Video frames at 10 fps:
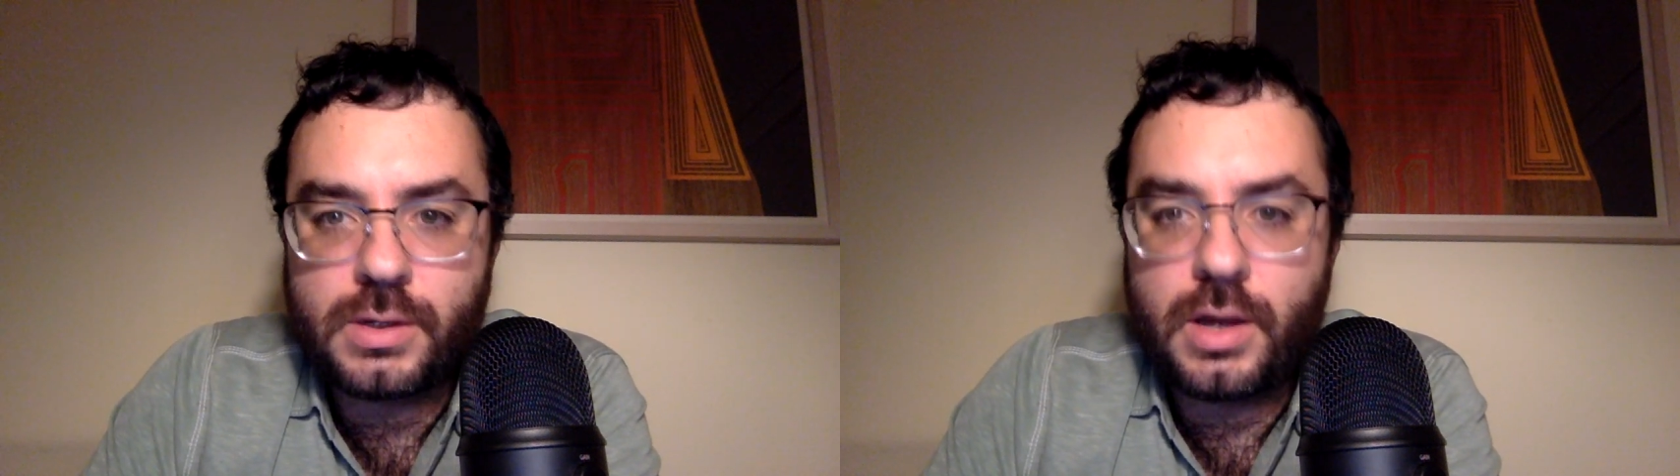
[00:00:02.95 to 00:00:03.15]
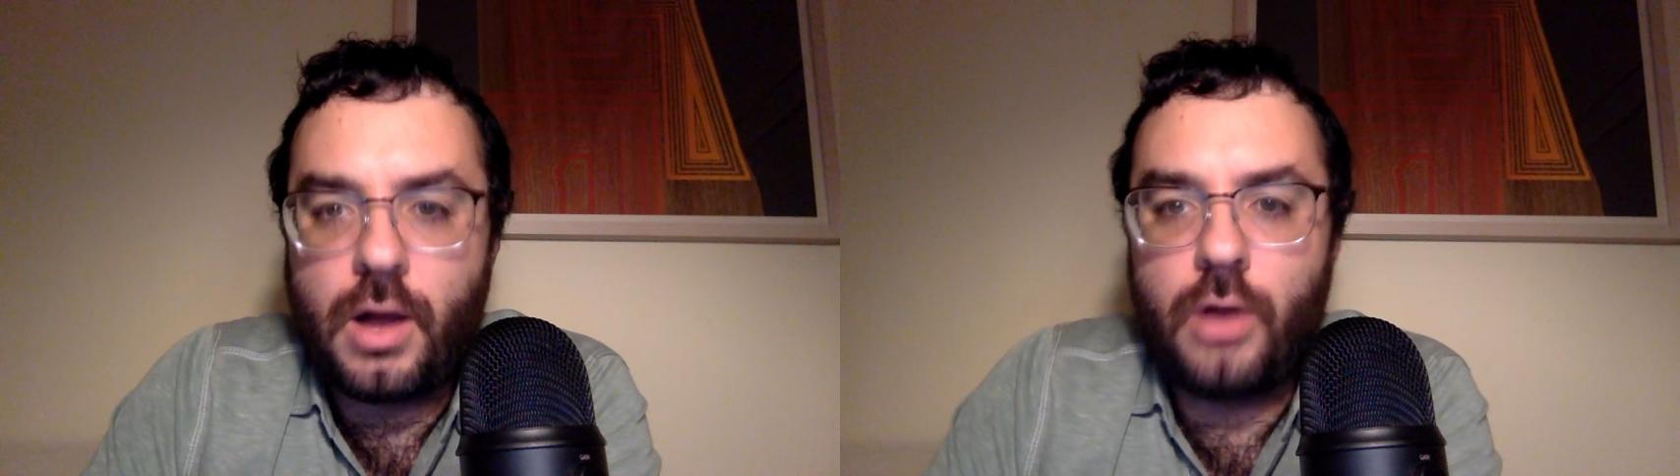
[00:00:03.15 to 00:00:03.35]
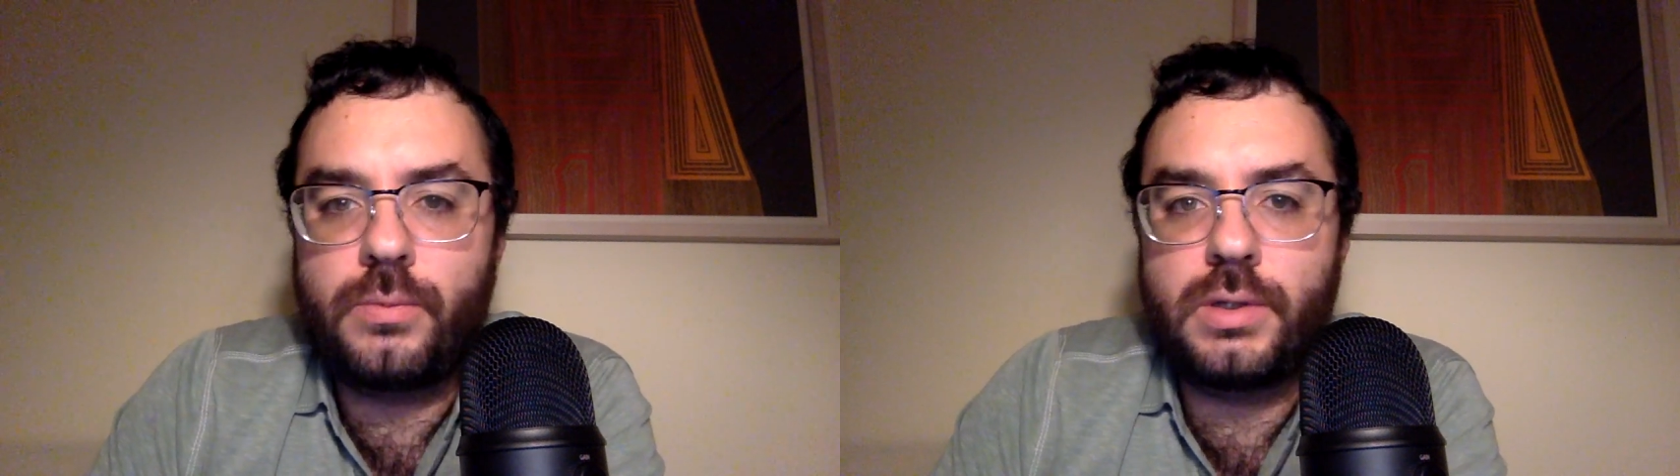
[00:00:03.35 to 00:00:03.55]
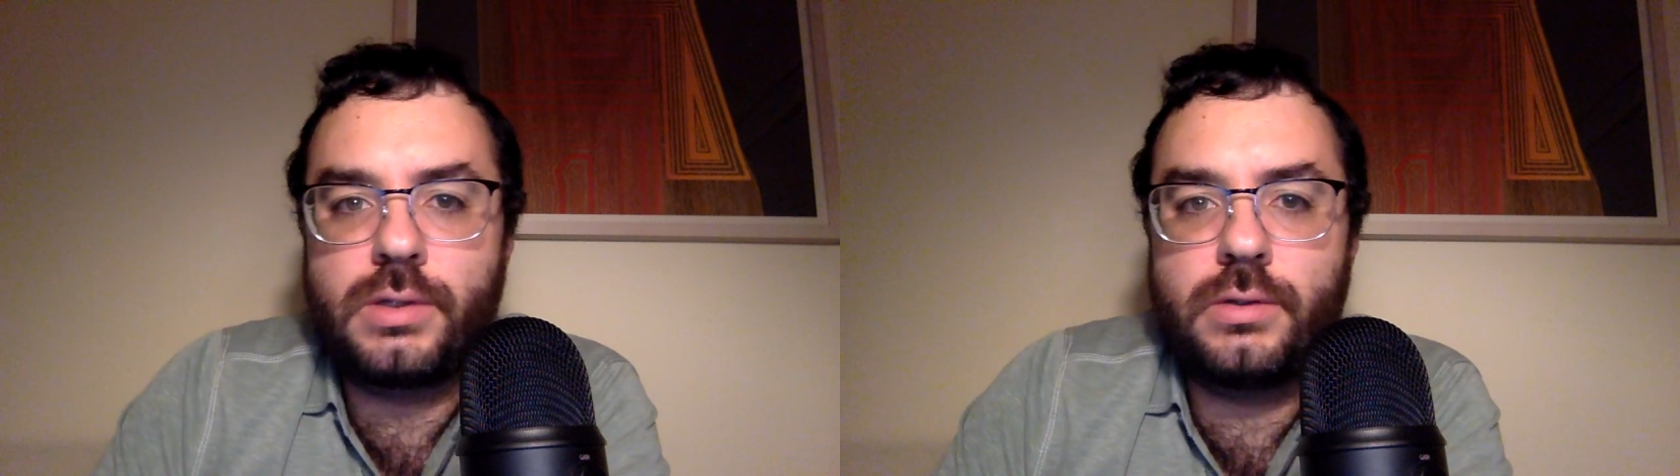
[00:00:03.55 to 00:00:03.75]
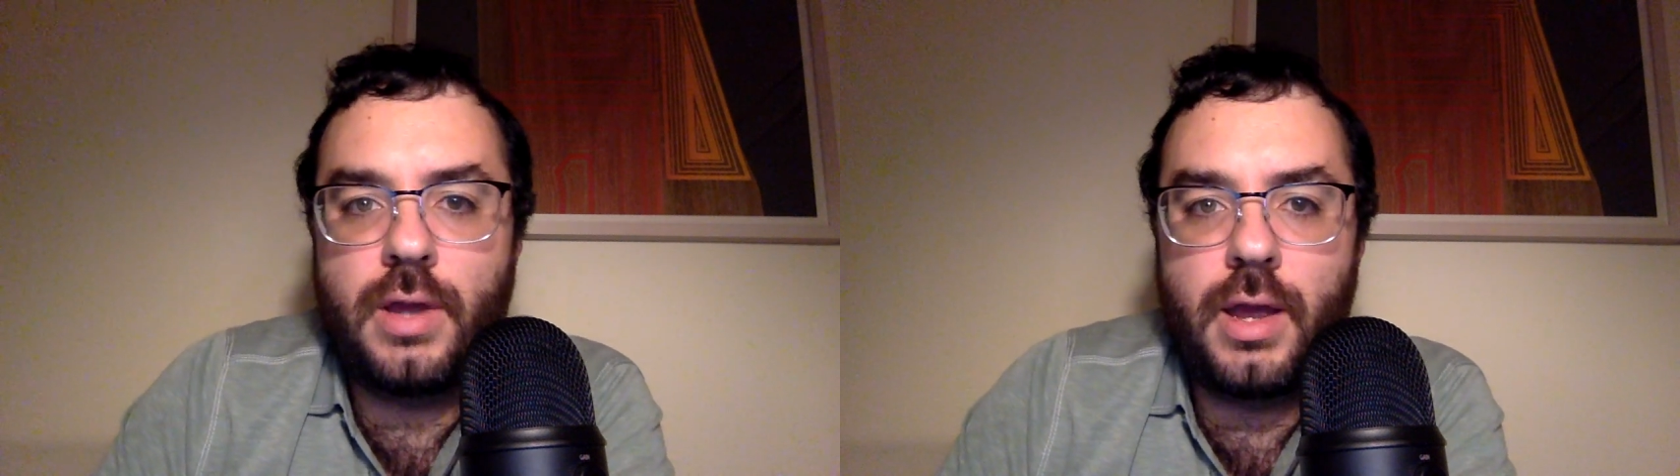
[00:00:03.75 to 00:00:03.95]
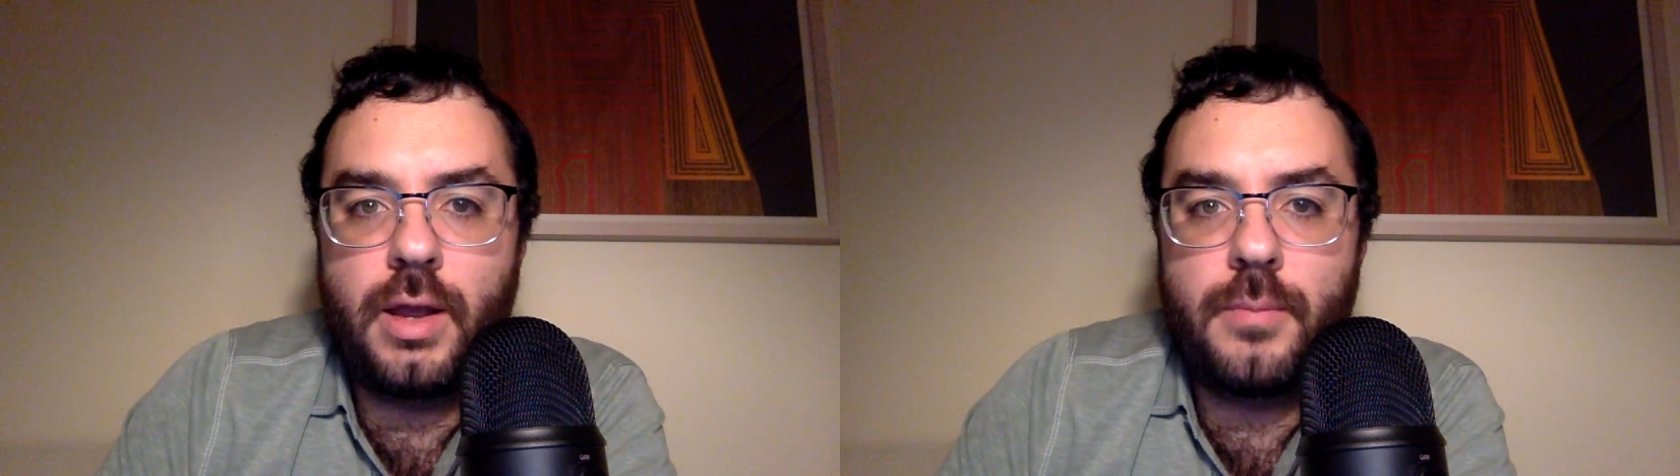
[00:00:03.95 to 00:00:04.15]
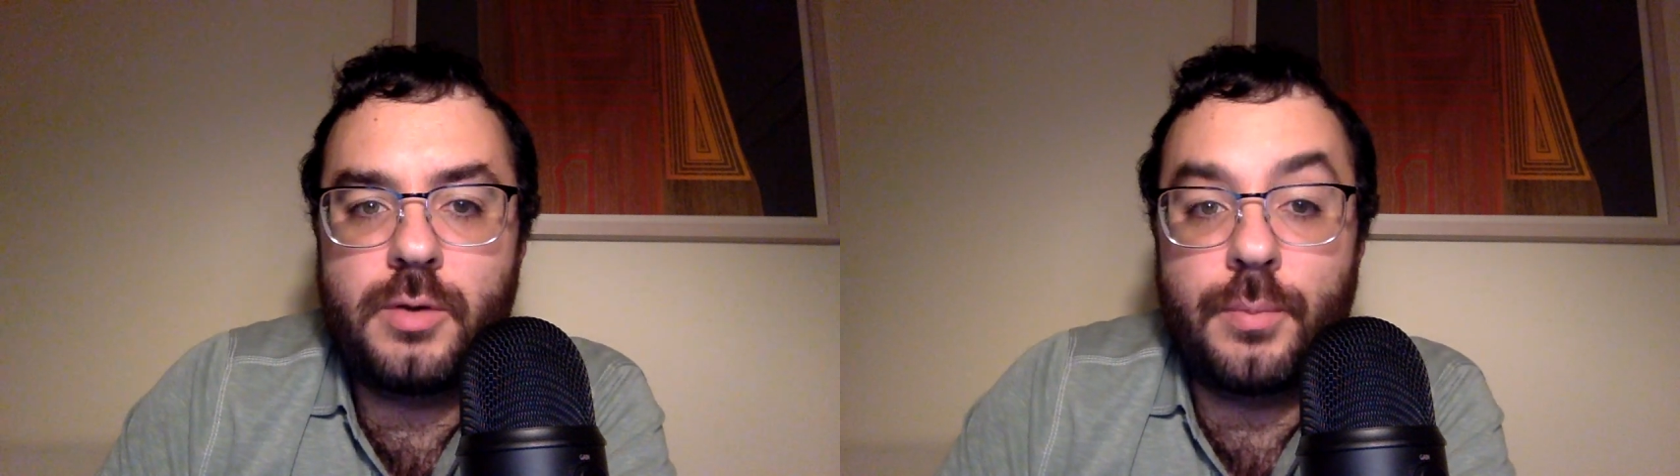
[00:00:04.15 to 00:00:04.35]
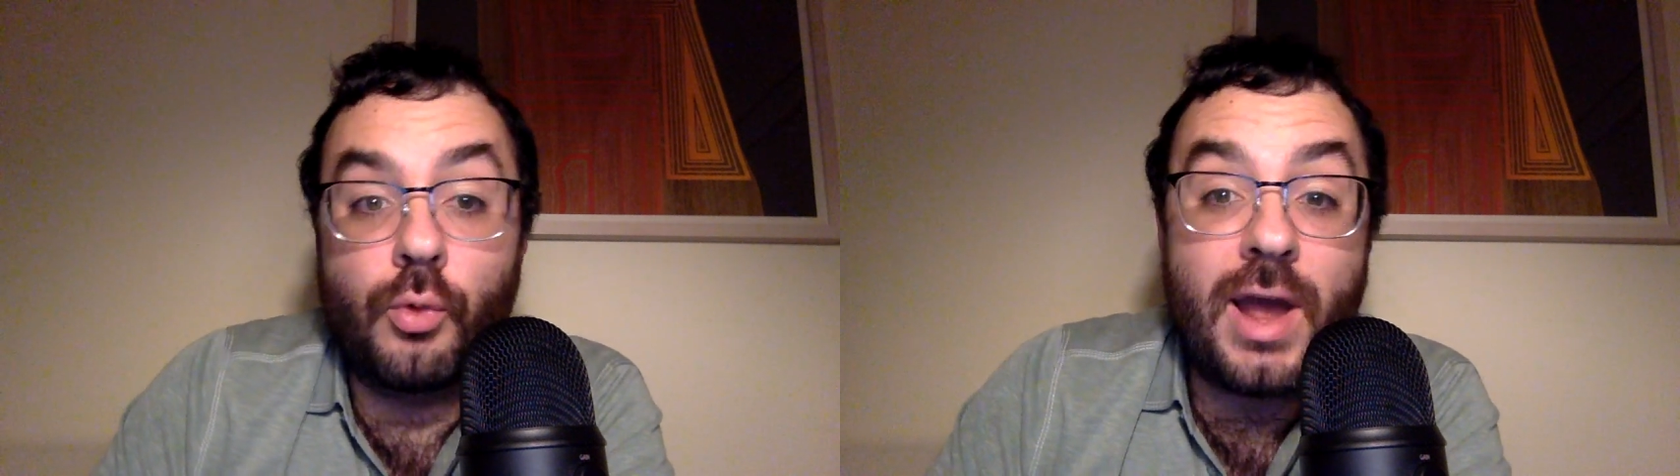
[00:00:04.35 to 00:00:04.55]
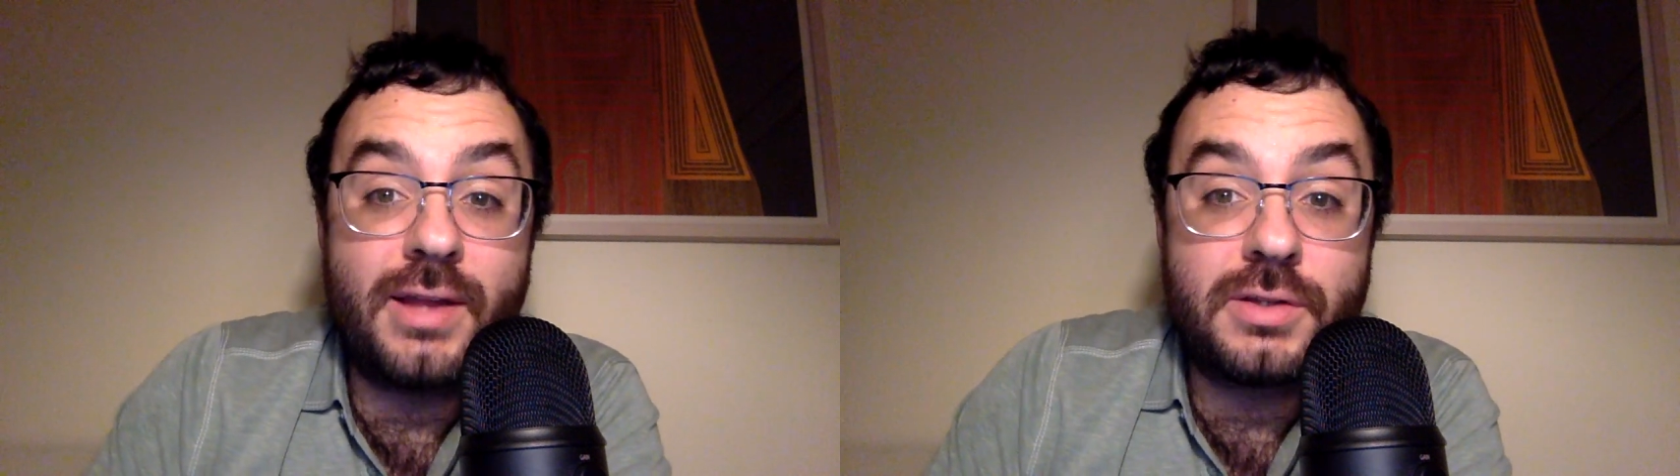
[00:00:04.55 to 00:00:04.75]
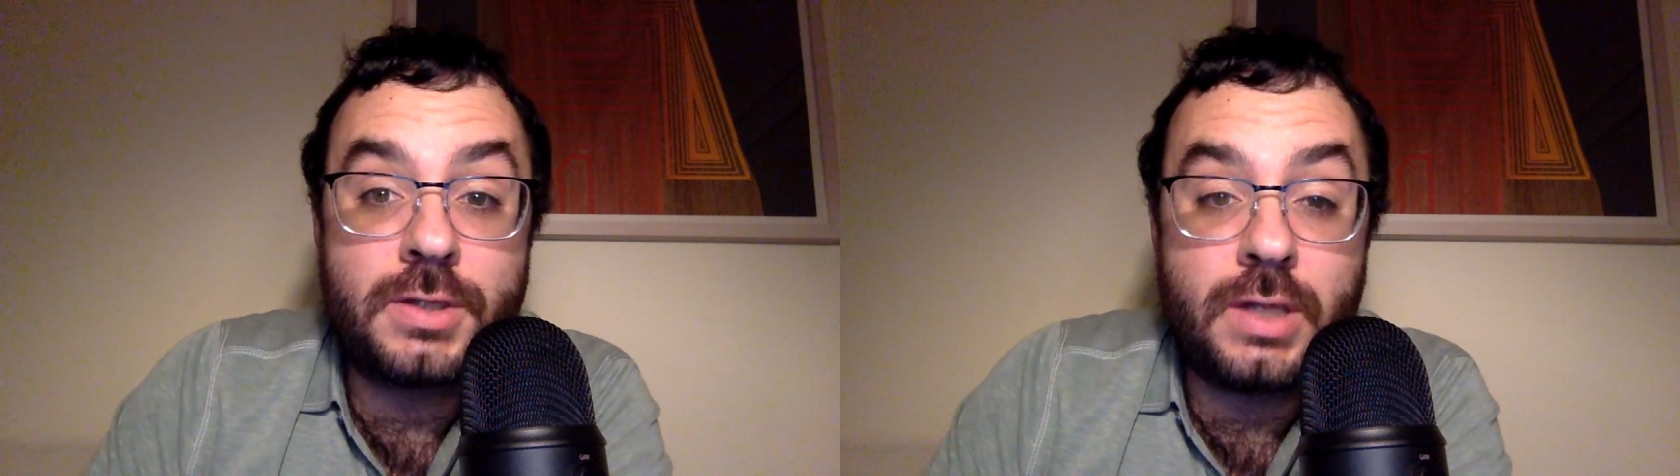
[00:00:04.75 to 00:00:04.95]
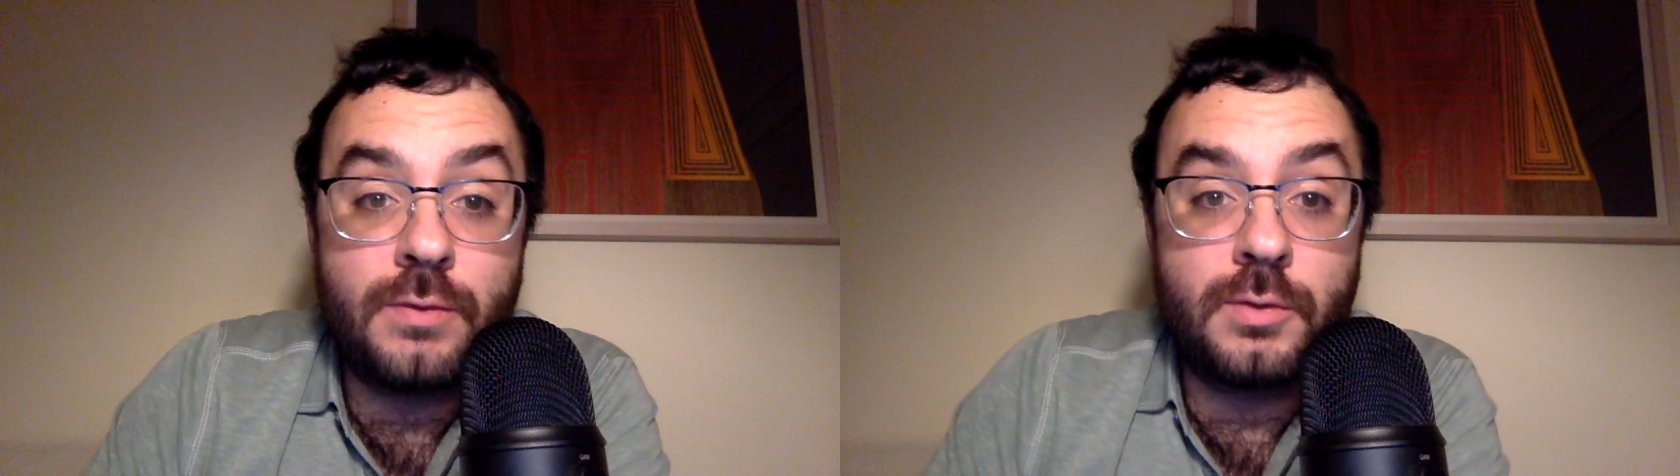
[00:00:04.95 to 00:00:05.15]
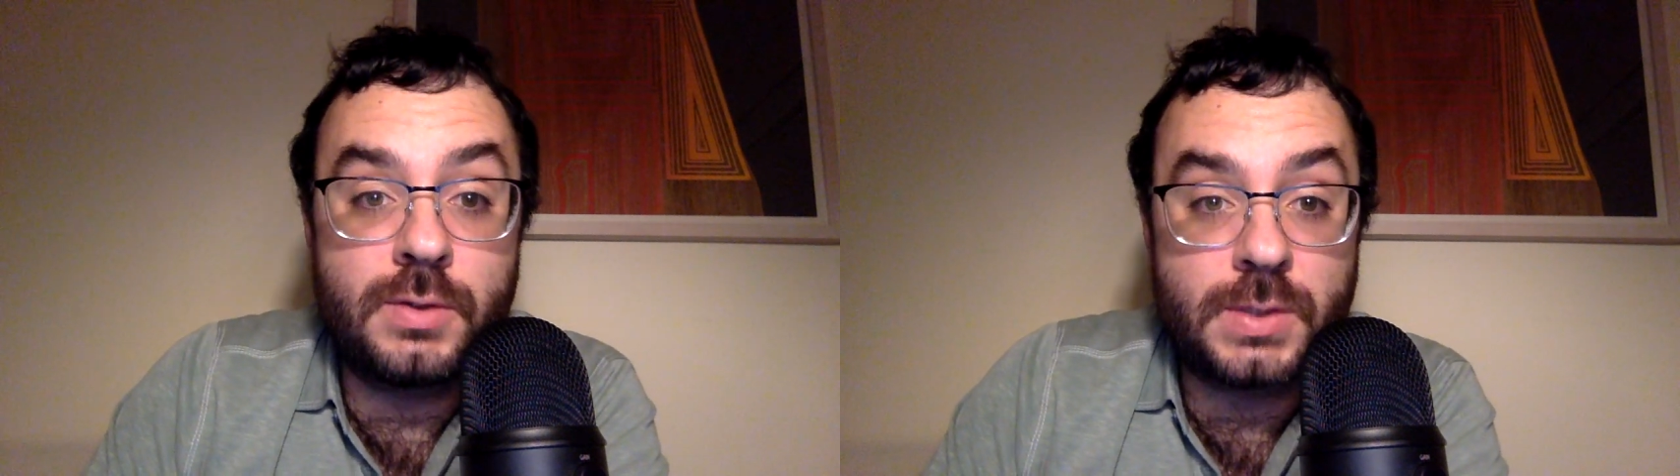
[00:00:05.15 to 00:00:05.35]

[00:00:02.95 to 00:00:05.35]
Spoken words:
columnist named Bret Stephens